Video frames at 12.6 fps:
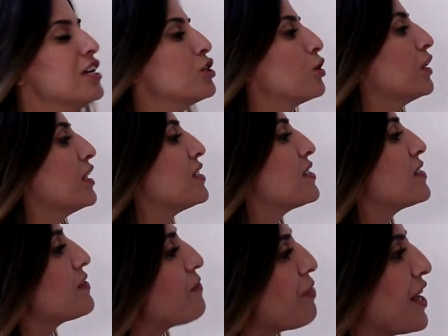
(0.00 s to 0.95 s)
So
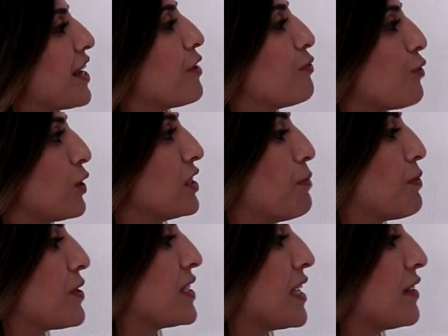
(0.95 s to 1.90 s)
let's think
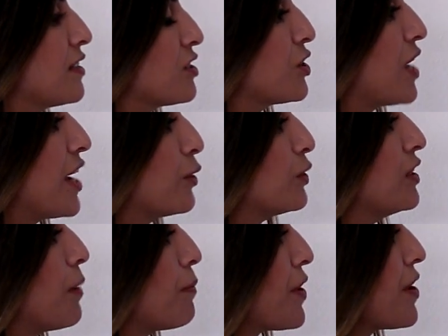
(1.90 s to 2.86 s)
40% is a good
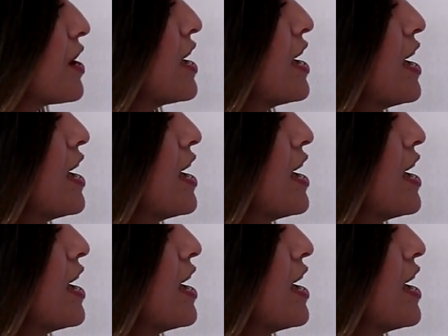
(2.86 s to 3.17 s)
number.